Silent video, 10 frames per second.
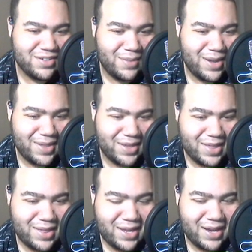amazing to
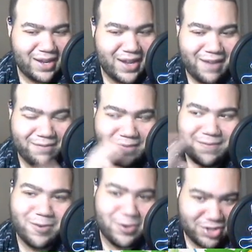see, like, after
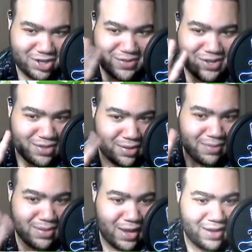four generations of
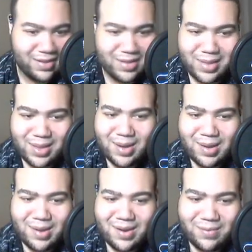silence,
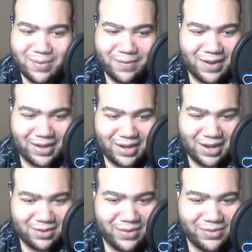we finally got
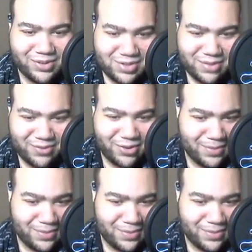new evolutions of older